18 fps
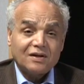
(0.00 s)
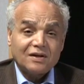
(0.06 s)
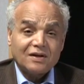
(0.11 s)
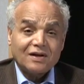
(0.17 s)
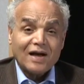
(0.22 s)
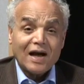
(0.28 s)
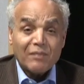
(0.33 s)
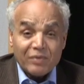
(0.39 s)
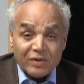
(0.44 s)

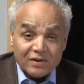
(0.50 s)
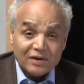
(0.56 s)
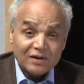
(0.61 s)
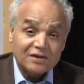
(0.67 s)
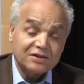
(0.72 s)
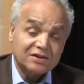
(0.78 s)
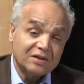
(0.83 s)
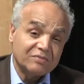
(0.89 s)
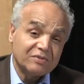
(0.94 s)

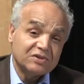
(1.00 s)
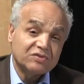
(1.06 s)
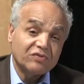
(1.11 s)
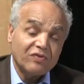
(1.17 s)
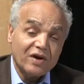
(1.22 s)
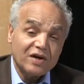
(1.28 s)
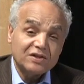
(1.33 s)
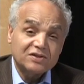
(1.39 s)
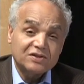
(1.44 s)
capitalism is
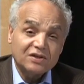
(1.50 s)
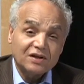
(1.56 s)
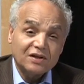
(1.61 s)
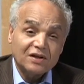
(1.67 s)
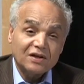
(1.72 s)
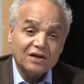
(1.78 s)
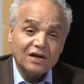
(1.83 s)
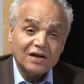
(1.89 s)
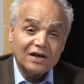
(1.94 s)
facing,
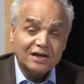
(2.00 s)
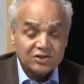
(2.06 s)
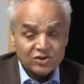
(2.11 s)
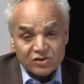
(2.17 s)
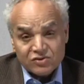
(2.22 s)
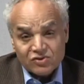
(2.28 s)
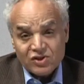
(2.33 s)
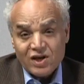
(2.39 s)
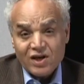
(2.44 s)
and as
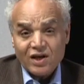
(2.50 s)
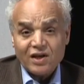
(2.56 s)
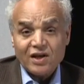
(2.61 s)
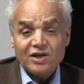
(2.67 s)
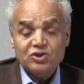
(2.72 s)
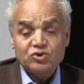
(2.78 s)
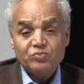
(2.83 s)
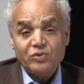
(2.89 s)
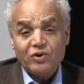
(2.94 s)
he's saying in
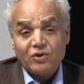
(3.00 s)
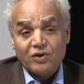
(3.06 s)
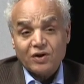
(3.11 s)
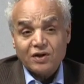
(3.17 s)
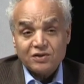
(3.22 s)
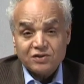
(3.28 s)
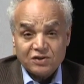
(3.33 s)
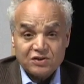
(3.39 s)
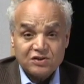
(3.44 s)
his book,
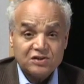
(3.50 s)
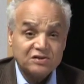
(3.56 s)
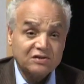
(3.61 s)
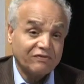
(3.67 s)
this is the